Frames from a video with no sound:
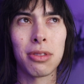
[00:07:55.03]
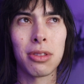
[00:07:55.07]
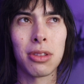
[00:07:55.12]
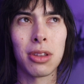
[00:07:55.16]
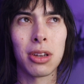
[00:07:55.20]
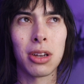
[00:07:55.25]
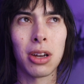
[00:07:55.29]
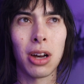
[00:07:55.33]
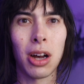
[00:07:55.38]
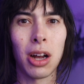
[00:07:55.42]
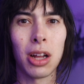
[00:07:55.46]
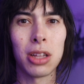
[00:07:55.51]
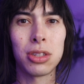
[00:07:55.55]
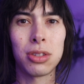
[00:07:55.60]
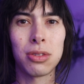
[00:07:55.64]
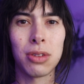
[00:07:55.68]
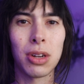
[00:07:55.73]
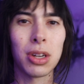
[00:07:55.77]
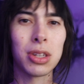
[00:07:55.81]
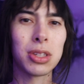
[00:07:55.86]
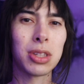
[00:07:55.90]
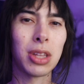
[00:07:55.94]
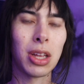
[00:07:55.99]
the
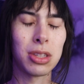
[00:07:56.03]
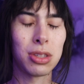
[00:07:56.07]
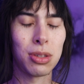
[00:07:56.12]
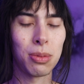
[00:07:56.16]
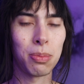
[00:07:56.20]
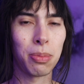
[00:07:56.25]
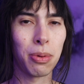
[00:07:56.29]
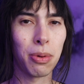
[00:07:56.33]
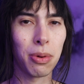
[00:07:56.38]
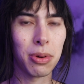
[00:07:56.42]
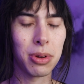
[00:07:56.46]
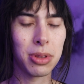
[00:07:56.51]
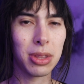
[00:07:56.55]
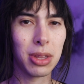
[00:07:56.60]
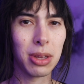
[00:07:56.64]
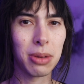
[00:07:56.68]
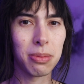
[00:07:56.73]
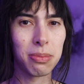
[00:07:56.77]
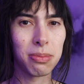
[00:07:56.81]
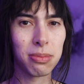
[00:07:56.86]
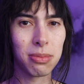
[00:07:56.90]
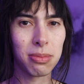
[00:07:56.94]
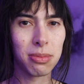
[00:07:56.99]
constructs that support
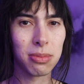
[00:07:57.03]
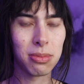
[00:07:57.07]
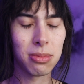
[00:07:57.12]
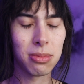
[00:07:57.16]
them.